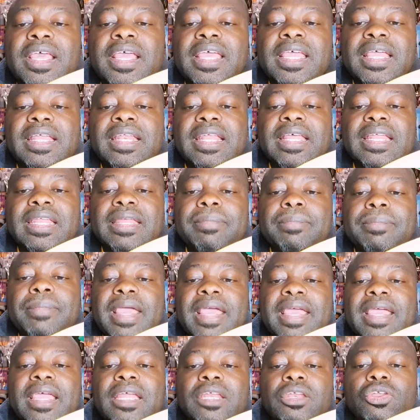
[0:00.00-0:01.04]
and then it
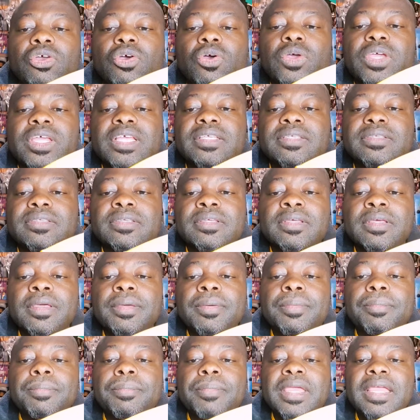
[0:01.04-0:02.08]
make a noise,
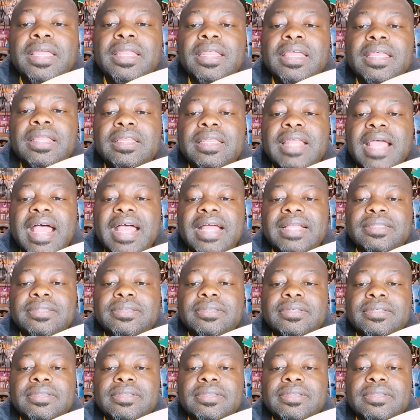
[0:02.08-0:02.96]
meaning that